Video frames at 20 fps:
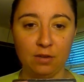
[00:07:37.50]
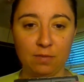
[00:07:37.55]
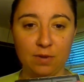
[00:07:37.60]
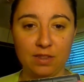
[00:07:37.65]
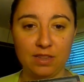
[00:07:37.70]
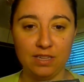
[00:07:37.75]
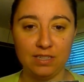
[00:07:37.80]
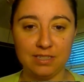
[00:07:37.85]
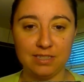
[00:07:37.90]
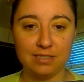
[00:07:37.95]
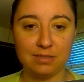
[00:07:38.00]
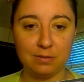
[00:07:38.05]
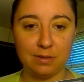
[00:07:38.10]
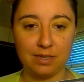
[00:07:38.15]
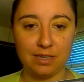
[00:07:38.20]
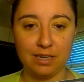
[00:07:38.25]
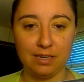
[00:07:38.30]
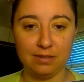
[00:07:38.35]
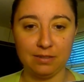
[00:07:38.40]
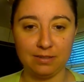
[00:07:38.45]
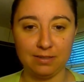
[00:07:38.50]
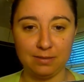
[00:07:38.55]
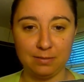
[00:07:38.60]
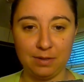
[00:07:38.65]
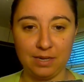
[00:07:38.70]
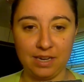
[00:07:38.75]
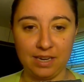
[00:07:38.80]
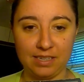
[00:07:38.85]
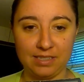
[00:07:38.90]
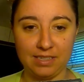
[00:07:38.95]
But this is what kills
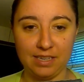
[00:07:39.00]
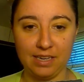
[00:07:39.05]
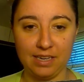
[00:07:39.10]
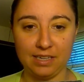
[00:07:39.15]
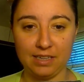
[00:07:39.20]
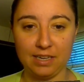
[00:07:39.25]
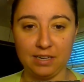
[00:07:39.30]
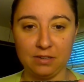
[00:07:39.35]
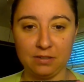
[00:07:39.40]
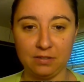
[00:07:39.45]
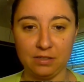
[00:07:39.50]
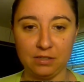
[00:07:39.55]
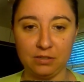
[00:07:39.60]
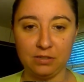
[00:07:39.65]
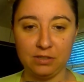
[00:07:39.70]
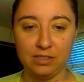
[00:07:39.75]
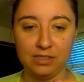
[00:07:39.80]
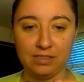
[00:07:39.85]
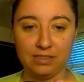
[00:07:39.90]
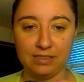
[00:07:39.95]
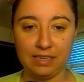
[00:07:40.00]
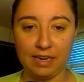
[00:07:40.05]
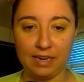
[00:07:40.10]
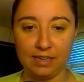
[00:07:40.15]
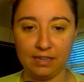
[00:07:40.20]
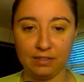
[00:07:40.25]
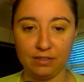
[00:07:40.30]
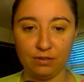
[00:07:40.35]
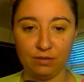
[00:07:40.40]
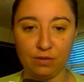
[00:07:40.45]
me, is like their little
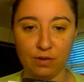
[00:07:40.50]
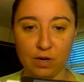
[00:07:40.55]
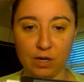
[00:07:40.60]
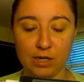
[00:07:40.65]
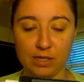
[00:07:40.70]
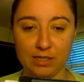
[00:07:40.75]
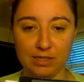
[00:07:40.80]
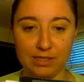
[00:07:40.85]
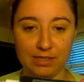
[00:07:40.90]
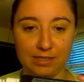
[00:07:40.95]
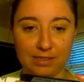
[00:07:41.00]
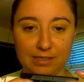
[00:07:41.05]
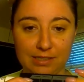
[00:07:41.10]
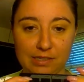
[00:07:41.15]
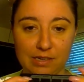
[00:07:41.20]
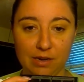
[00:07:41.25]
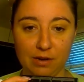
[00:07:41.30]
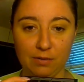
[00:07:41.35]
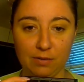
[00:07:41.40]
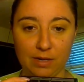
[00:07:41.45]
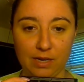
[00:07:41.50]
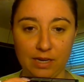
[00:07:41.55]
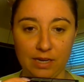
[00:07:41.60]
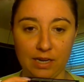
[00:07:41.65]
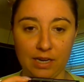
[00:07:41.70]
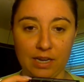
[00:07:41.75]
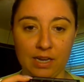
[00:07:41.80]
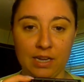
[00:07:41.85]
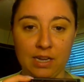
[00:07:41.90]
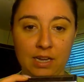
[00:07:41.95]
design on the front is
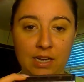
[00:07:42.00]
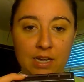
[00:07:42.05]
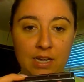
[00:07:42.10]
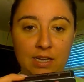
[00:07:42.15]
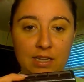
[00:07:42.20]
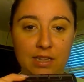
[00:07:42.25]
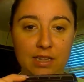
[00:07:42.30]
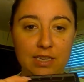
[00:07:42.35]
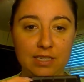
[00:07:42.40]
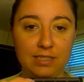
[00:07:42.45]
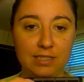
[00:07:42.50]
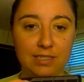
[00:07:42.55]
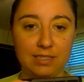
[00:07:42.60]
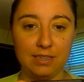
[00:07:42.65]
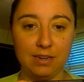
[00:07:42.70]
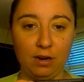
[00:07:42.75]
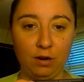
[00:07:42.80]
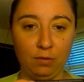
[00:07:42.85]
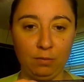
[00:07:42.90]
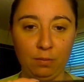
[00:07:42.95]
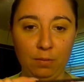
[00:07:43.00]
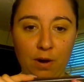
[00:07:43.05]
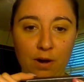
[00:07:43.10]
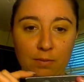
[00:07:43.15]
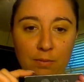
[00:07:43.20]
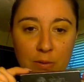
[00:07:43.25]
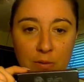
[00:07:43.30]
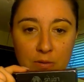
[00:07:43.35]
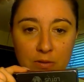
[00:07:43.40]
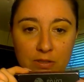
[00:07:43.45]
going. This is all
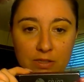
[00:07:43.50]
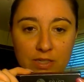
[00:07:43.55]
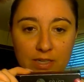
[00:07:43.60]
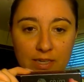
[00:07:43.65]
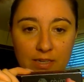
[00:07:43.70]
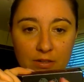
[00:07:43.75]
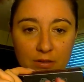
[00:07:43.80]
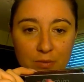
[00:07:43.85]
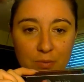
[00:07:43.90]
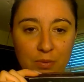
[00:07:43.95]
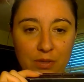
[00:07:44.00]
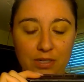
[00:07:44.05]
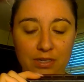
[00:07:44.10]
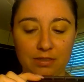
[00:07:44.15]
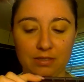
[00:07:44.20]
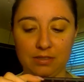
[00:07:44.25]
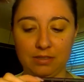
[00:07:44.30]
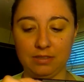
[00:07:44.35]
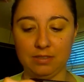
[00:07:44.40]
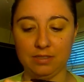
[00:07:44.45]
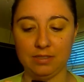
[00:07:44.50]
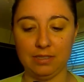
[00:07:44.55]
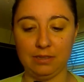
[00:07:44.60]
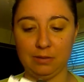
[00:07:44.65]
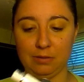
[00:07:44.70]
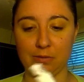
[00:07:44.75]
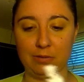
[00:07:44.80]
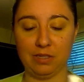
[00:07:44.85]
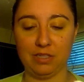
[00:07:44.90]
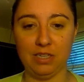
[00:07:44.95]
bubbled. It'll peel
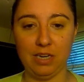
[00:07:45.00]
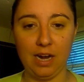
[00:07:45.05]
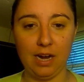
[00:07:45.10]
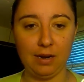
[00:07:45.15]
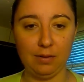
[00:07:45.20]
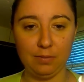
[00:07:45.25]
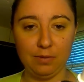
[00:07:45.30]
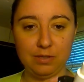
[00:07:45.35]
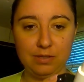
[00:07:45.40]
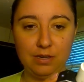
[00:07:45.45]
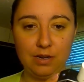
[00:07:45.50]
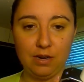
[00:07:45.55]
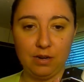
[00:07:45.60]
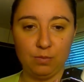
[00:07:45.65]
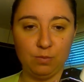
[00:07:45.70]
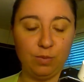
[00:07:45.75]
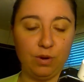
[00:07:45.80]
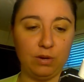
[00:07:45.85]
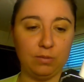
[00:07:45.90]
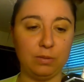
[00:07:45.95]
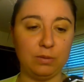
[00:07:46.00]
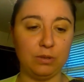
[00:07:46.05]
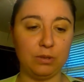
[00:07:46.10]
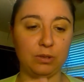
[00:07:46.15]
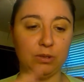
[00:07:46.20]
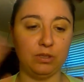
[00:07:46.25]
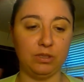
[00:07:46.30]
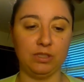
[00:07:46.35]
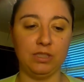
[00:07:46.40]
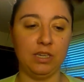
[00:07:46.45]
soon. The top is all
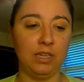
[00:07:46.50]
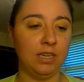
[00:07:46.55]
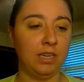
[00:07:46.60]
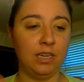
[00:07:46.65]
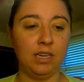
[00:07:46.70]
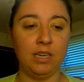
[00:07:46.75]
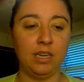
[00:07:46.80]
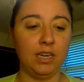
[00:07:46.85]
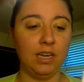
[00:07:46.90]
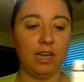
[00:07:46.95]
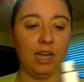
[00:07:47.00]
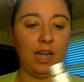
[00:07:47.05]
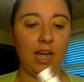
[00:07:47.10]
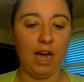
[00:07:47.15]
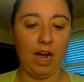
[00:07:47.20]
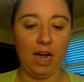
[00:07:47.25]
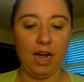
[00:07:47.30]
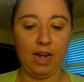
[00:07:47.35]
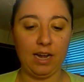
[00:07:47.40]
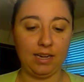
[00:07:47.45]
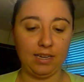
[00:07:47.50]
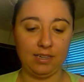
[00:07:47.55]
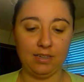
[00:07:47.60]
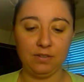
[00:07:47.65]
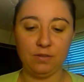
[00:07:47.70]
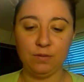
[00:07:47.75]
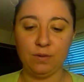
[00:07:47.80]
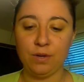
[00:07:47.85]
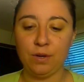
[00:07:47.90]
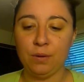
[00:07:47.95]
bubbled. I
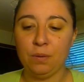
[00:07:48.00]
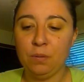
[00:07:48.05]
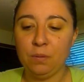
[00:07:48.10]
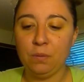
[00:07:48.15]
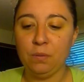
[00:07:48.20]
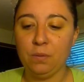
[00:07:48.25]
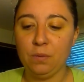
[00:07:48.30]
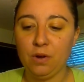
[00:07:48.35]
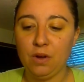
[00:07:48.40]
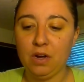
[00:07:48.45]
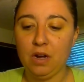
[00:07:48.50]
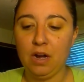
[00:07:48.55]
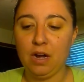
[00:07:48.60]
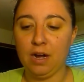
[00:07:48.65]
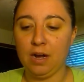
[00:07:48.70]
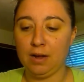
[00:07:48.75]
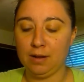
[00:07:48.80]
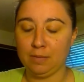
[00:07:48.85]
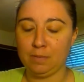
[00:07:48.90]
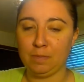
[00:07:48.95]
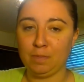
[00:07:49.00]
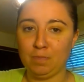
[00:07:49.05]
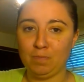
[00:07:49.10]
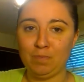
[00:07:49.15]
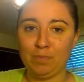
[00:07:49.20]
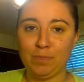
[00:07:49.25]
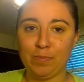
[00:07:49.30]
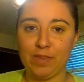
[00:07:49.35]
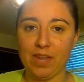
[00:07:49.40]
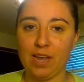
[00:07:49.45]
don't know.
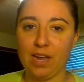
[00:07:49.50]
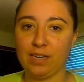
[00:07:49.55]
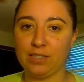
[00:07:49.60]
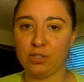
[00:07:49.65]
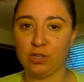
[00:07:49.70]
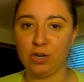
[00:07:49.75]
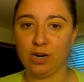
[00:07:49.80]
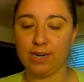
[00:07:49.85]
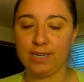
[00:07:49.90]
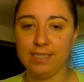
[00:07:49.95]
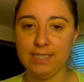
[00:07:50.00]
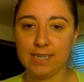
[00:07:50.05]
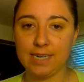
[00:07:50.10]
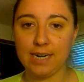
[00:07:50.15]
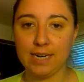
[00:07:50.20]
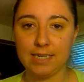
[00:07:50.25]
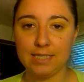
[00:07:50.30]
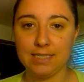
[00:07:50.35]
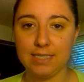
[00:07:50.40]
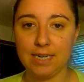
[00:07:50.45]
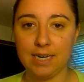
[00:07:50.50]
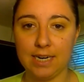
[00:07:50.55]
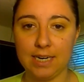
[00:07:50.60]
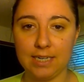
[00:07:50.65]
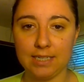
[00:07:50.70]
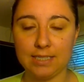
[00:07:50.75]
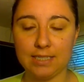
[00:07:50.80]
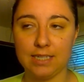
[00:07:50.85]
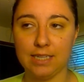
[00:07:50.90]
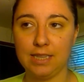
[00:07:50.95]
I tried to
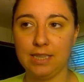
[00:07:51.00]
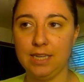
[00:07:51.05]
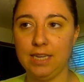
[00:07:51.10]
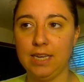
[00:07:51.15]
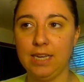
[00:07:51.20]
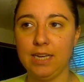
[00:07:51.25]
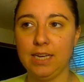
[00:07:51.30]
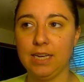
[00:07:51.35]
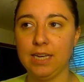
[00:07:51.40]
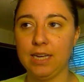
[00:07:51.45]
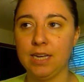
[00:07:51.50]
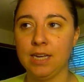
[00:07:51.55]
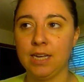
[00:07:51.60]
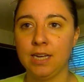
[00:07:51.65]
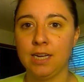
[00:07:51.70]
contact the,